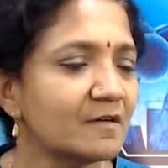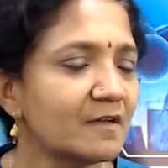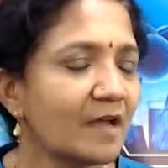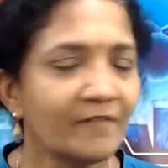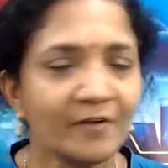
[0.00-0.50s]

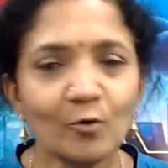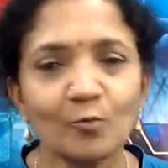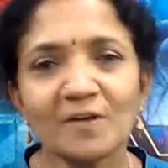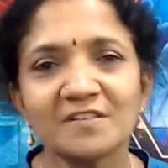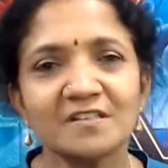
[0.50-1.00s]
Like we don't
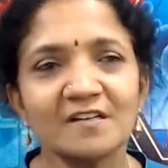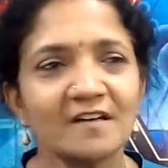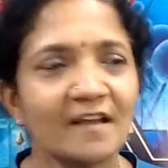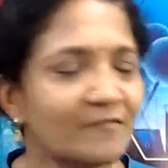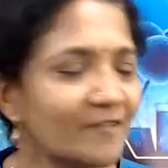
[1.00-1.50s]

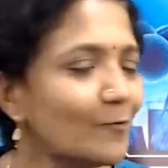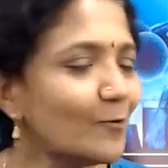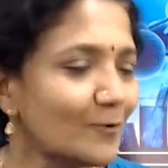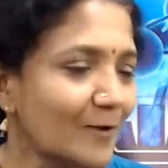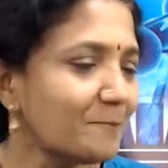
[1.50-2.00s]
question F
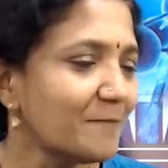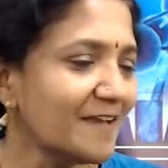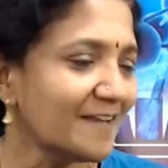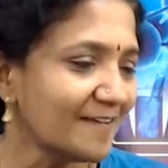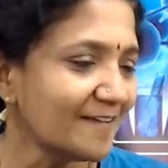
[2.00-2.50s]
equal to
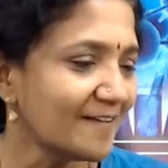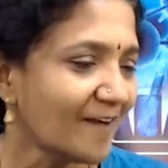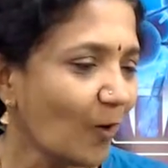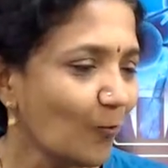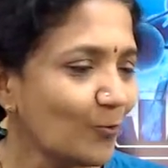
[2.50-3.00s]
MA,
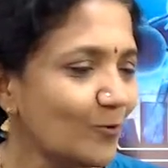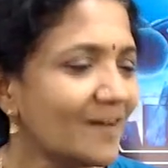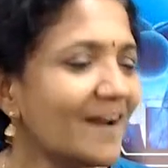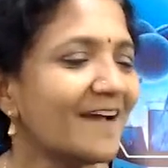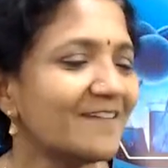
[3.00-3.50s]
how you
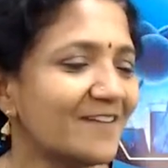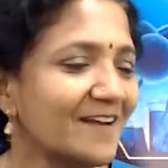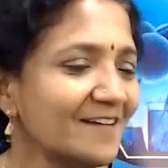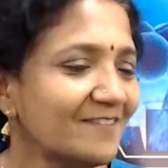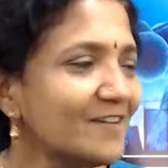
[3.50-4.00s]
derive,
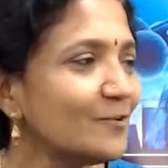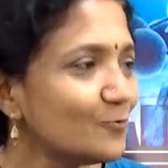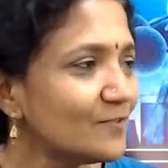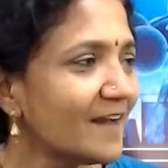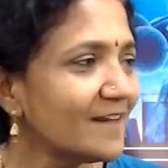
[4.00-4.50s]
right? We
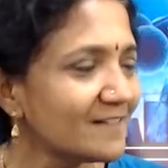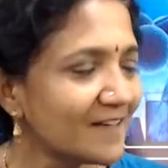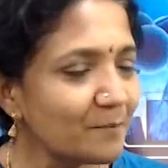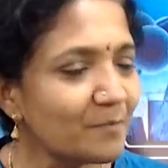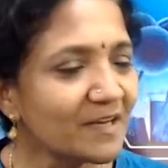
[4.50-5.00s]
use that as an
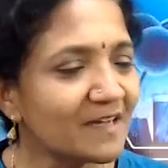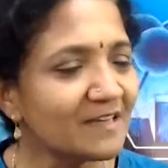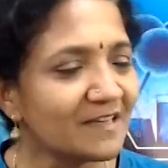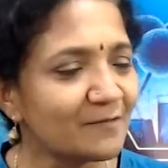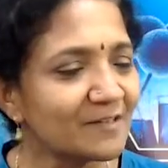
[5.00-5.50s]
empirical
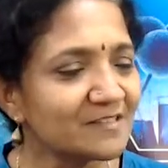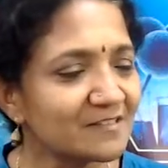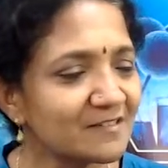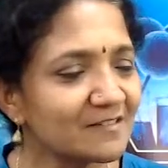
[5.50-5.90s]
equation.